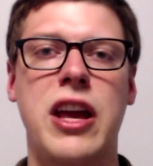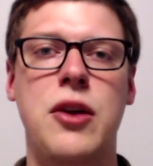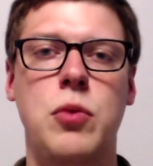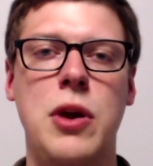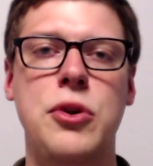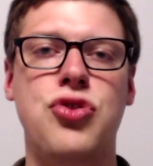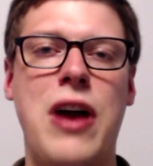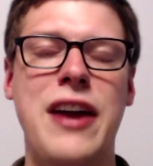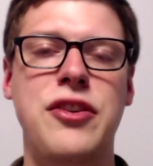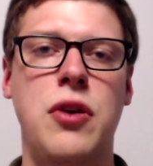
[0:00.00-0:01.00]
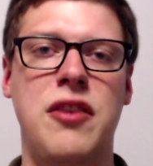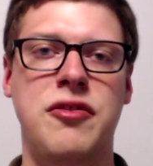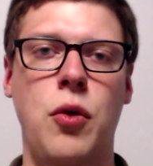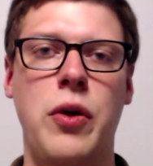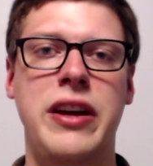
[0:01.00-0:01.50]
we would try to
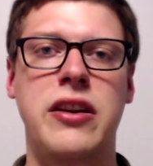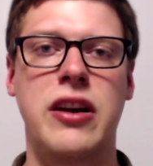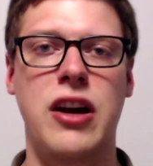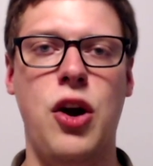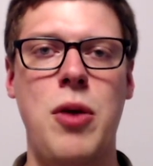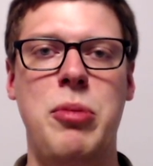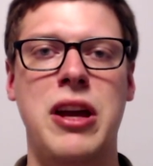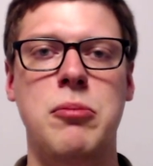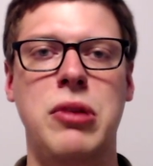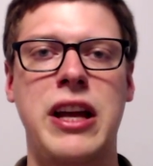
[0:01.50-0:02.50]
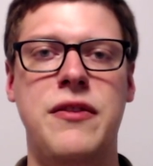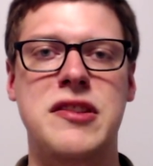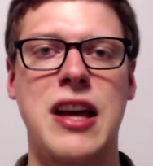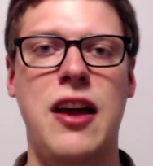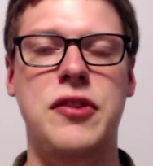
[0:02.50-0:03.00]
avoid equipping Blade of
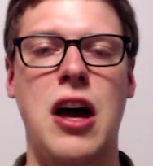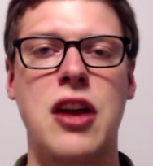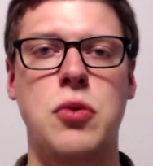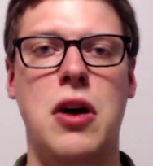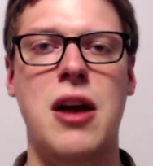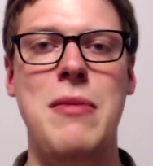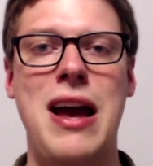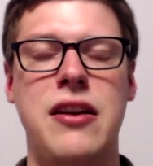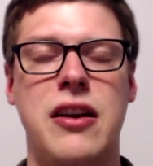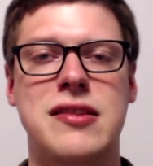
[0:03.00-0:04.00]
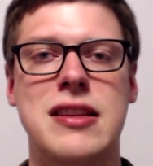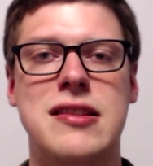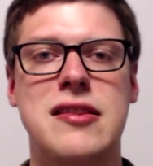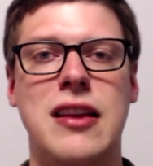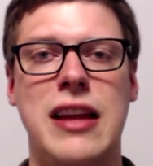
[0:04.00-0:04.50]
Selves onto our commander
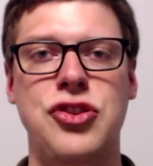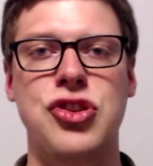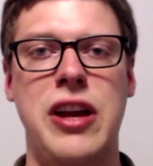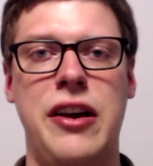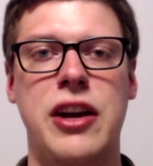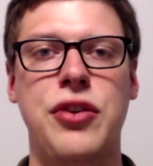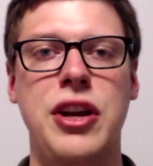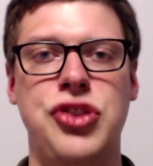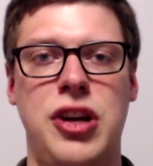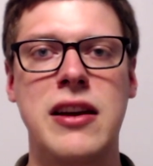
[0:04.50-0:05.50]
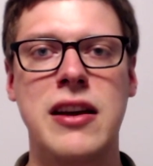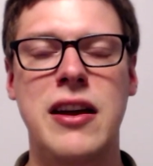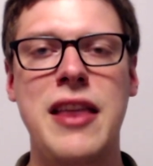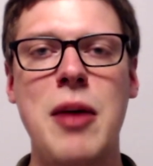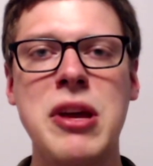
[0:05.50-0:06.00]
since it's a legendary creature.
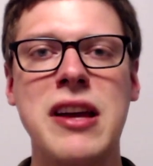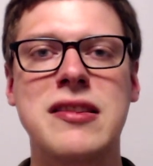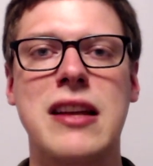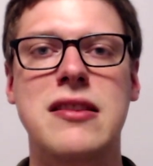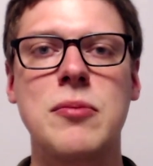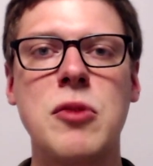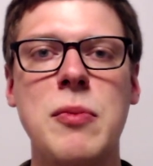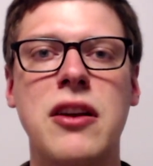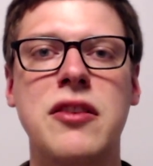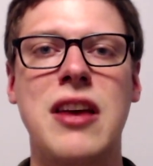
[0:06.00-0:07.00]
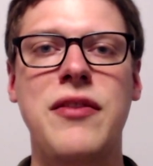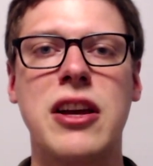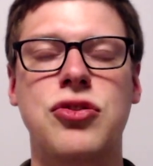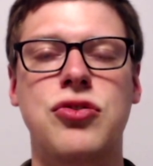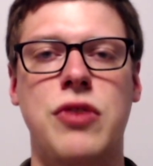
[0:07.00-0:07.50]
That being said, some commanders have
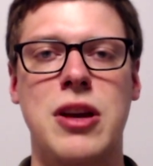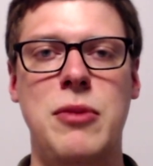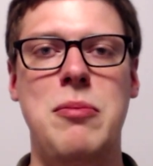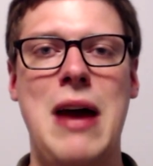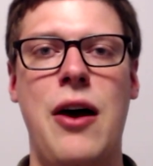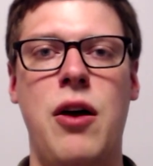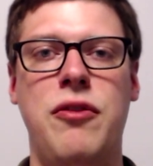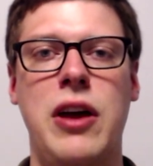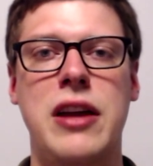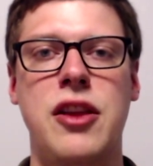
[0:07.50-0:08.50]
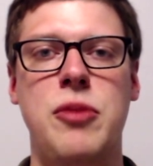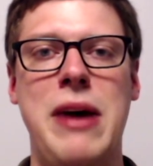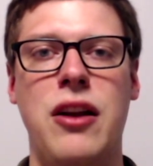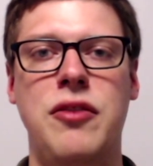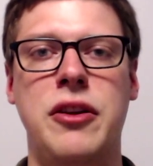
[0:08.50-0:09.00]
extremely powerful Enter the
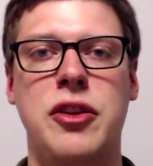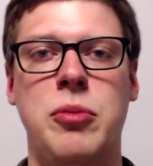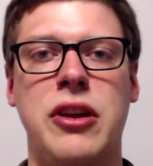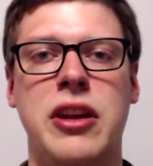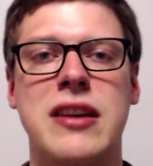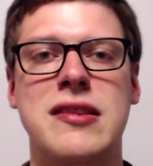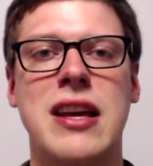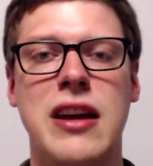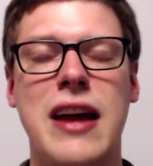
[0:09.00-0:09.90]
Battlefield abilities, and